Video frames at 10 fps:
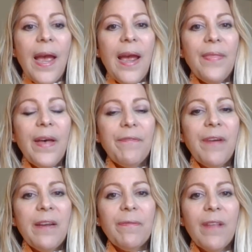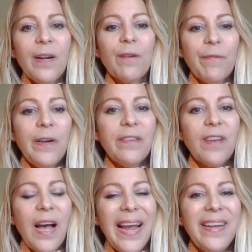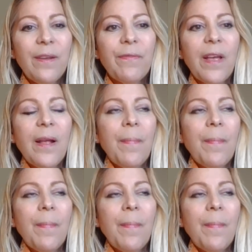And that fight, flight, or freeze kind of